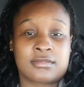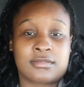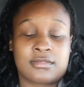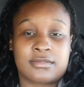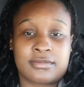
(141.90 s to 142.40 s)

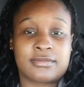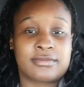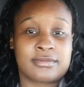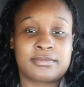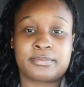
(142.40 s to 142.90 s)

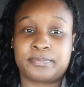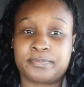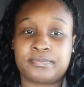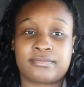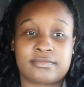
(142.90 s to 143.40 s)

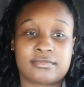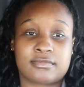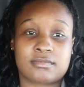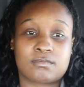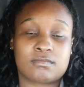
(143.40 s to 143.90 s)

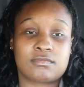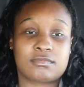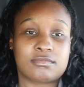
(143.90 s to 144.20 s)
(not speaking)